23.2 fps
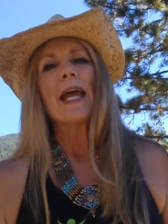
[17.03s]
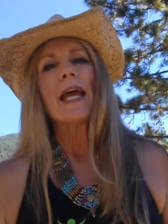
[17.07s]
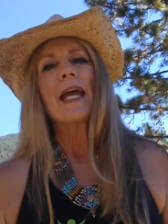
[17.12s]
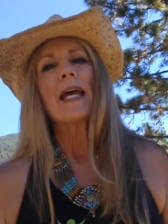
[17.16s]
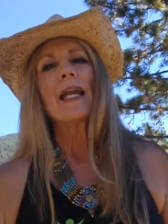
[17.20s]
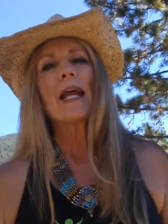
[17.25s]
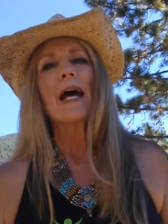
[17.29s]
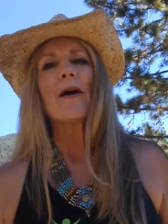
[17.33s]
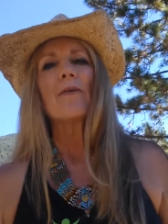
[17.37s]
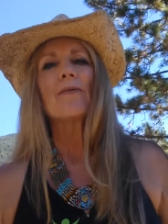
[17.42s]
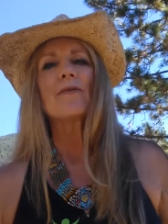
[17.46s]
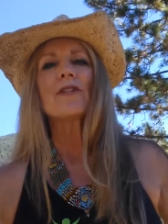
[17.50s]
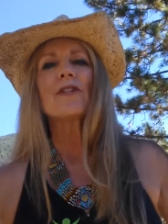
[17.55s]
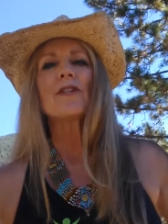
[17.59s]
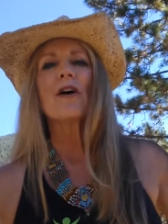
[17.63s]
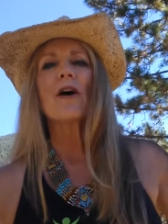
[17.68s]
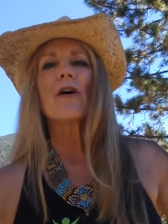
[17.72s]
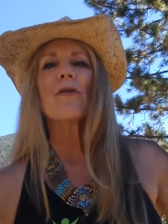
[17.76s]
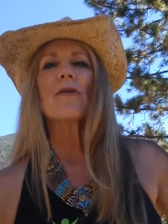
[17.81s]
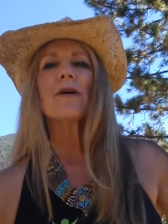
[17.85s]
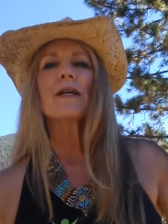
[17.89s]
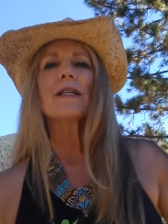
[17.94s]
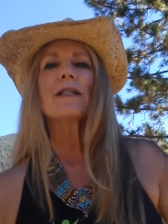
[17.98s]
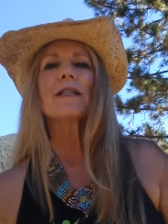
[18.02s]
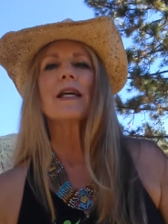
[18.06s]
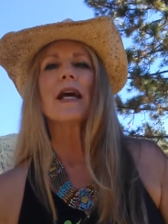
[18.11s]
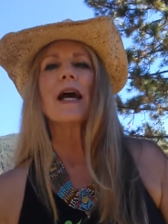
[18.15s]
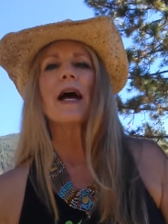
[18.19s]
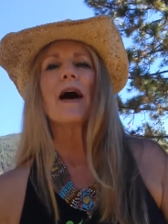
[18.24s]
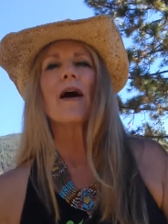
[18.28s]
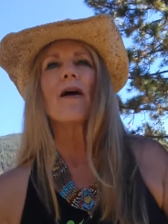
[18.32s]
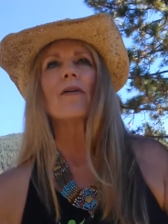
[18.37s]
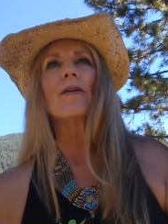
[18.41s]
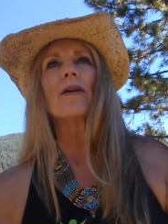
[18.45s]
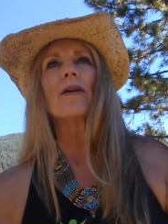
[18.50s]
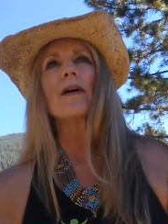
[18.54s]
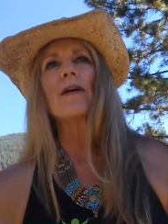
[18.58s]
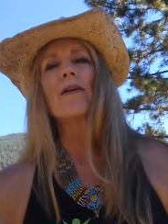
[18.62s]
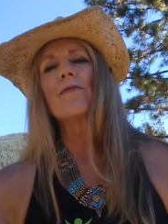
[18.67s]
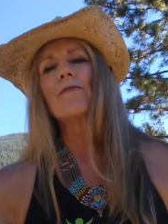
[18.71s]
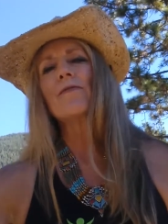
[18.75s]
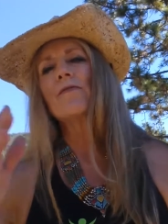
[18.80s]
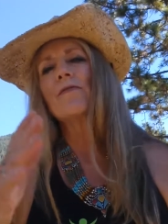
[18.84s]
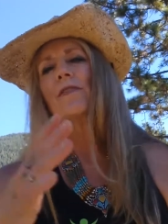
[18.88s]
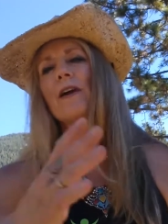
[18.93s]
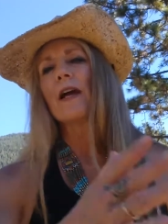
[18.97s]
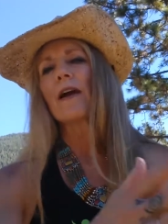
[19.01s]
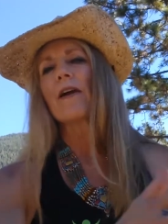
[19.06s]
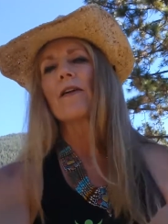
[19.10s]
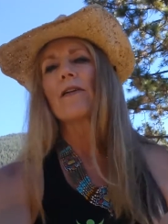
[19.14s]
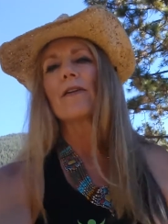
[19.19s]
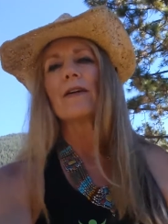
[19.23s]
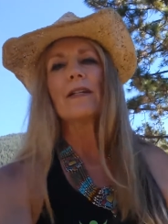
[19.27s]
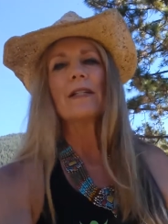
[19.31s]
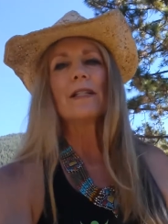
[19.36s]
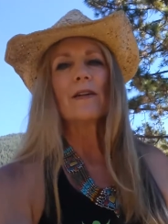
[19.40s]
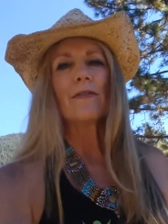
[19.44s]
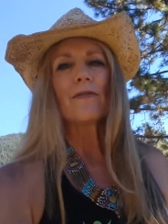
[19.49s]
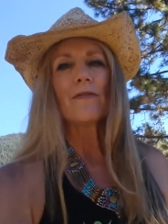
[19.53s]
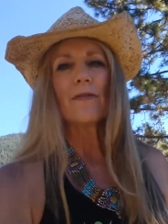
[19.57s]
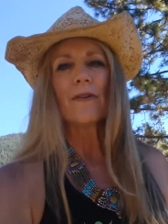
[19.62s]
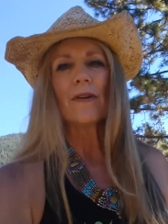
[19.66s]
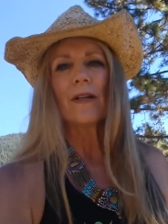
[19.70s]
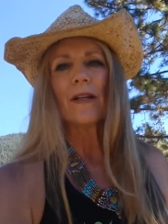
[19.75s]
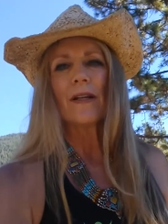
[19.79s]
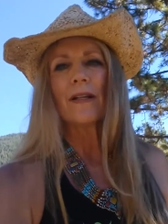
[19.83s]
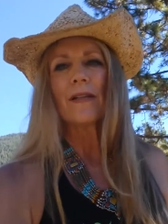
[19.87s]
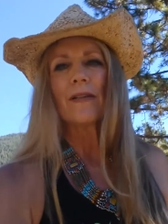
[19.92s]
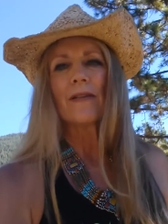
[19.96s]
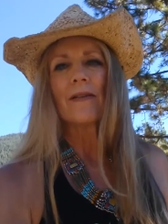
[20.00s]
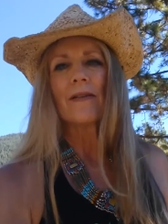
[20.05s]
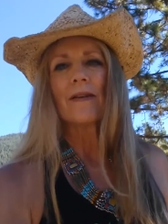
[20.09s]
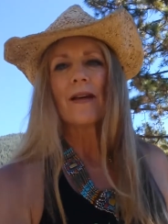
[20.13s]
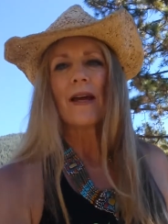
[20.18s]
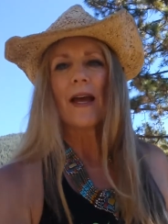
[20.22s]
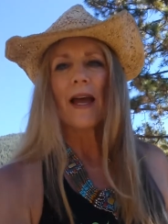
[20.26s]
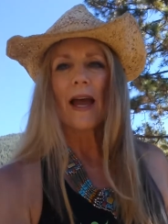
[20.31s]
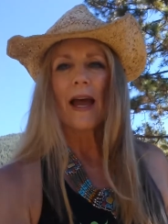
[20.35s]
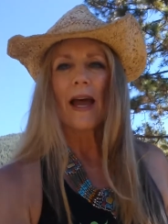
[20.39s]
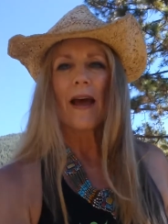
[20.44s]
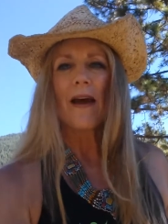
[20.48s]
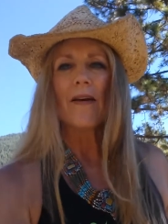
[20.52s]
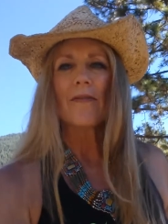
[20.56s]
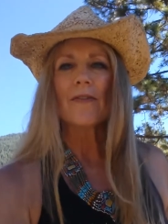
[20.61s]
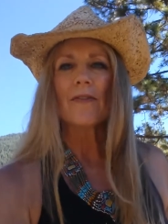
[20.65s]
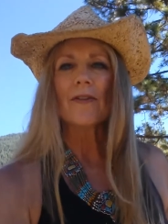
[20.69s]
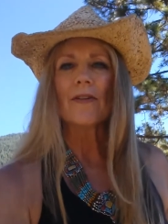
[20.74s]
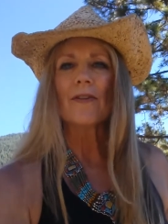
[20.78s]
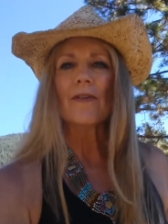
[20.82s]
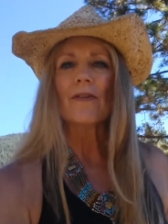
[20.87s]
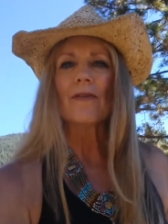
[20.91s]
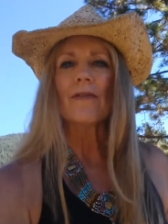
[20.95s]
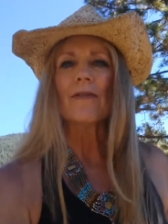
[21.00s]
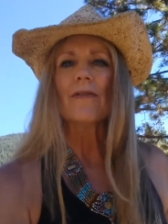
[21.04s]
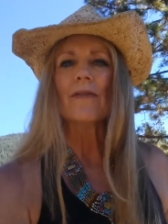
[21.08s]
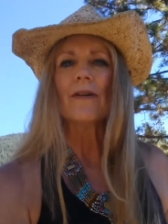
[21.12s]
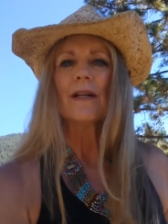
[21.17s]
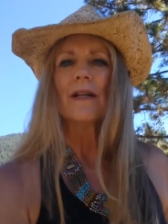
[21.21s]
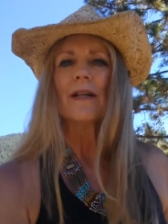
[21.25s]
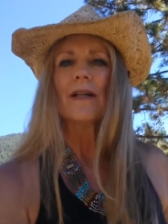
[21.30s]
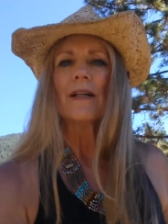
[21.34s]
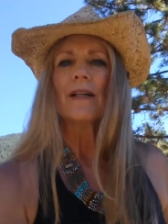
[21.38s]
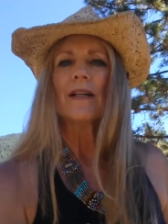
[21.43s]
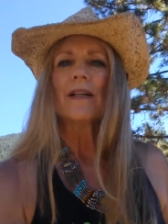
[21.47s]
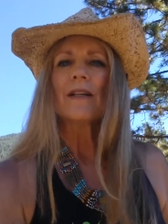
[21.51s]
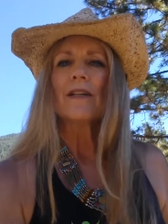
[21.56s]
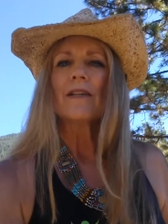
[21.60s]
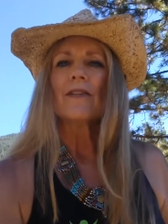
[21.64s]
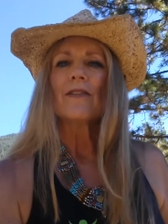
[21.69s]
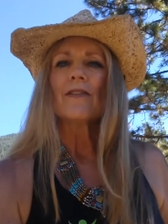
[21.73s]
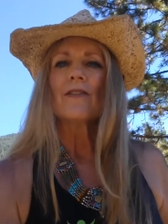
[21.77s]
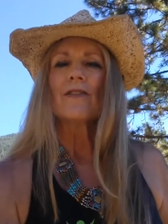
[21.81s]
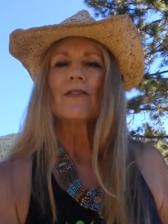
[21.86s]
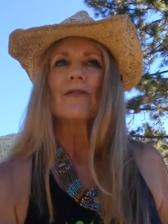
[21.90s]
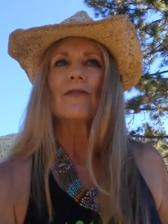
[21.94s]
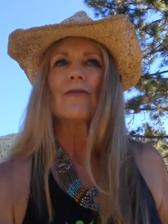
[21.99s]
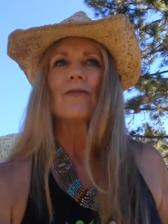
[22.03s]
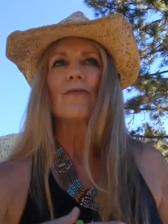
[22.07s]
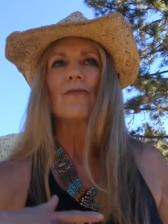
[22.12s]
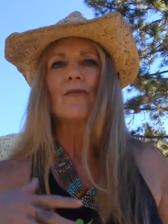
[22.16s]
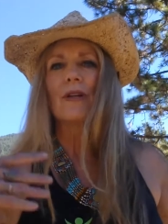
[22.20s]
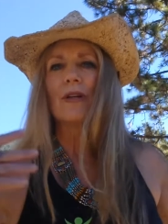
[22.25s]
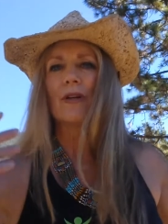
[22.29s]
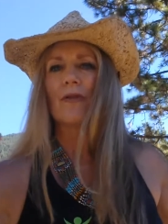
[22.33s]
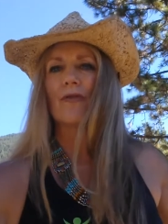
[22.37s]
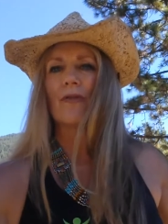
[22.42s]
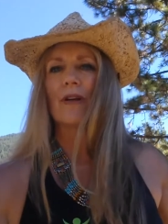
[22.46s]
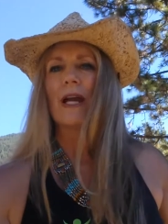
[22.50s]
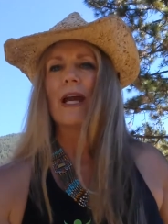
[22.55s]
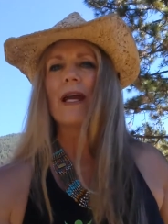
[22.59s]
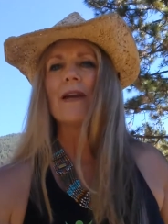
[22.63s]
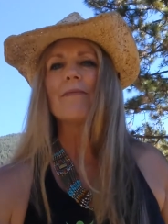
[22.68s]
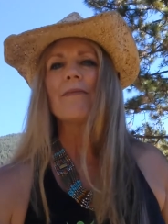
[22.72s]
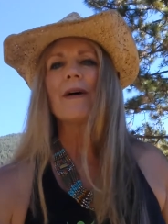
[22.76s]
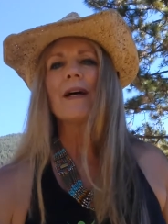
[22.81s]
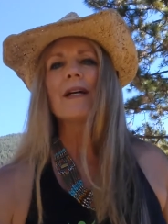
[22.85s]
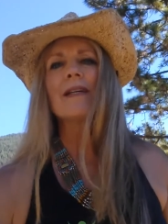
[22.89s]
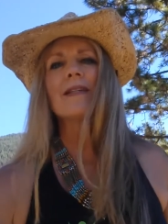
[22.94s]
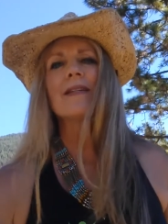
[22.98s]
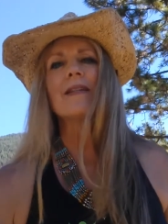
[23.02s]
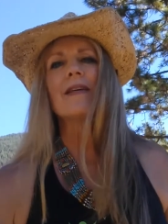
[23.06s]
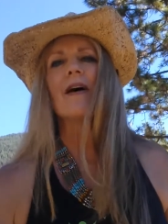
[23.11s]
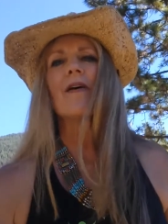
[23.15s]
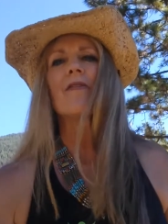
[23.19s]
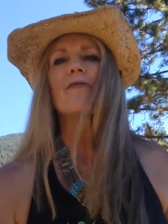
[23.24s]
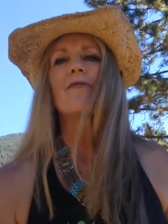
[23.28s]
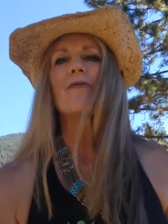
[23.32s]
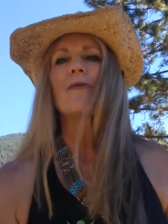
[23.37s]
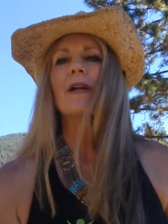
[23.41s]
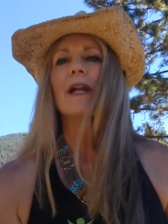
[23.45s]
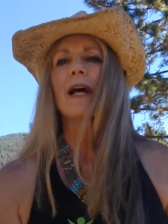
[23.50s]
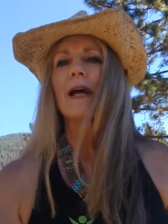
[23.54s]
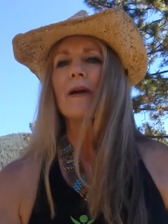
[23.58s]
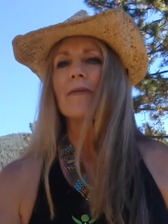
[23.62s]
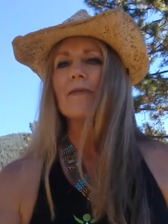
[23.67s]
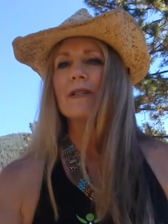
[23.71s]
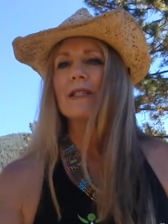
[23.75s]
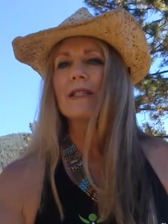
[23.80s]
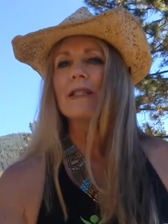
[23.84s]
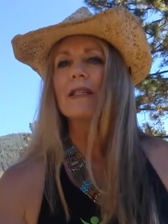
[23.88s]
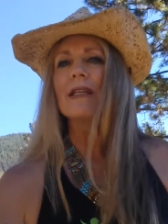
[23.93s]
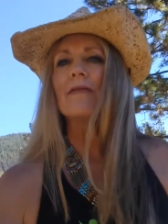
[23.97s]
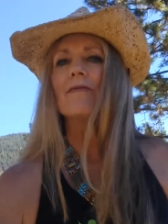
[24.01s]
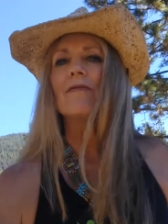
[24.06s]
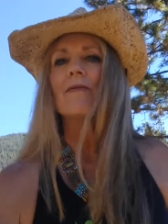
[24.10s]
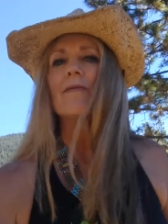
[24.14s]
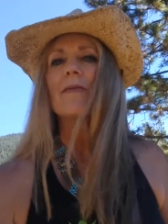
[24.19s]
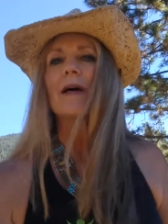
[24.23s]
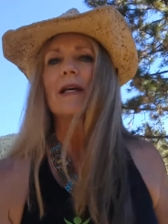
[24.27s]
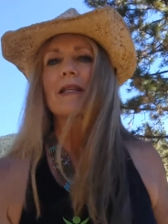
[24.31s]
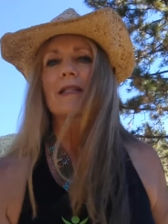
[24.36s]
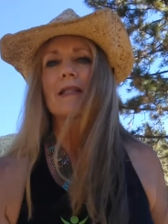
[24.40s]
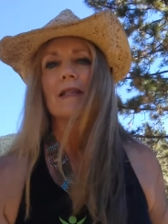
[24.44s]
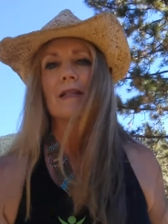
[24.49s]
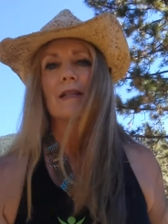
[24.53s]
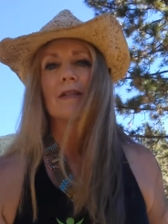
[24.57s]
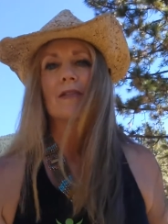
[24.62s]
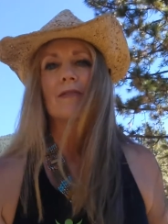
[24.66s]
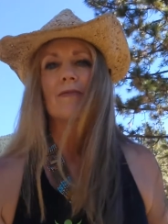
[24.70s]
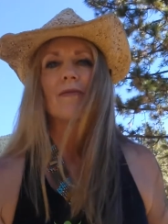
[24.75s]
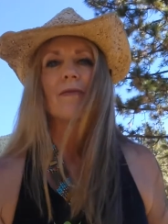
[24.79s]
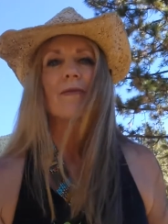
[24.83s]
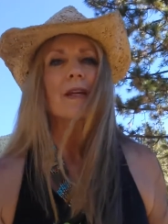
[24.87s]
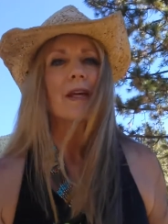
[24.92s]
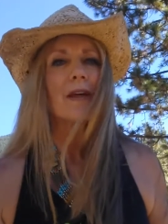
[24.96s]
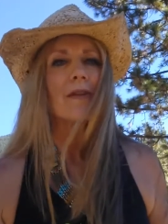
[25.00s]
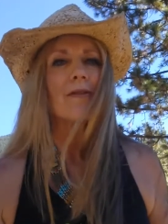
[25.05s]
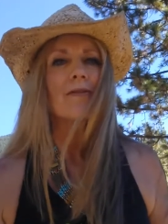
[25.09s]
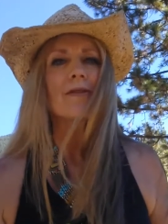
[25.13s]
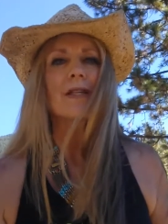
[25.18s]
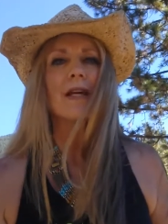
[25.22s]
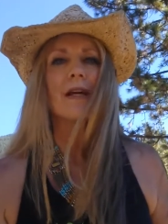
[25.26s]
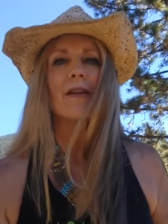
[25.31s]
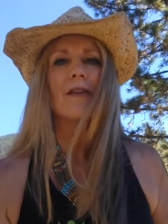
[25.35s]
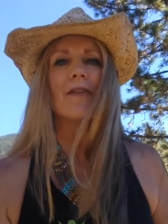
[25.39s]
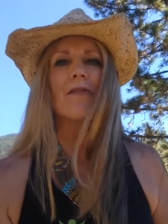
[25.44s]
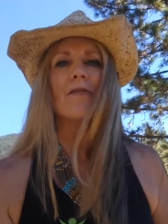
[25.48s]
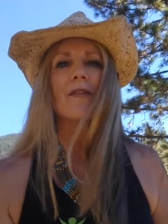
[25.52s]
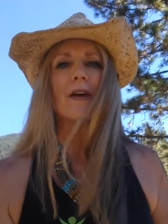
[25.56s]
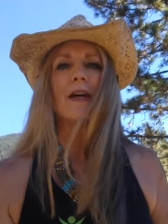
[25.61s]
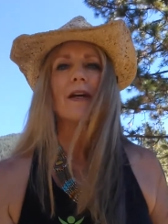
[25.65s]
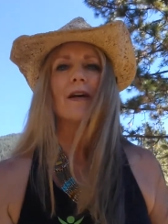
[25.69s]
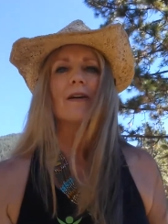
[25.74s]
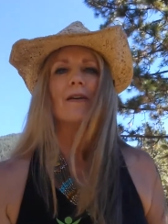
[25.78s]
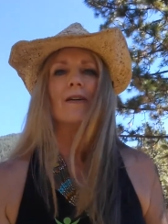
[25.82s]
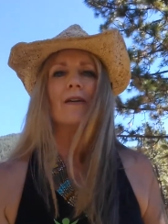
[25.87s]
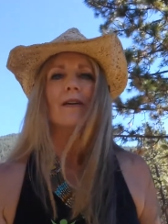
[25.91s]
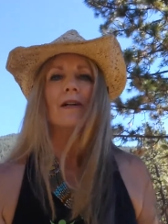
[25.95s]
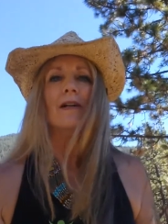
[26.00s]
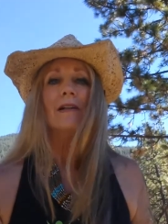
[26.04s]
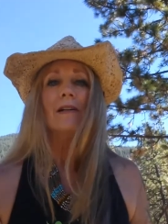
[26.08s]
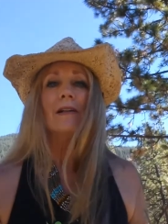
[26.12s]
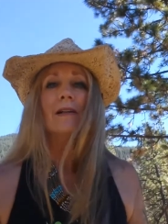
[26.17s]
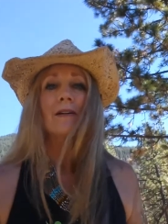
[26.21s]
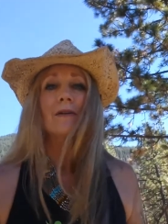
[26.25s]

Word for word: And I was going down a very different avenue to recreate myself when I received a message from the other side of the veil,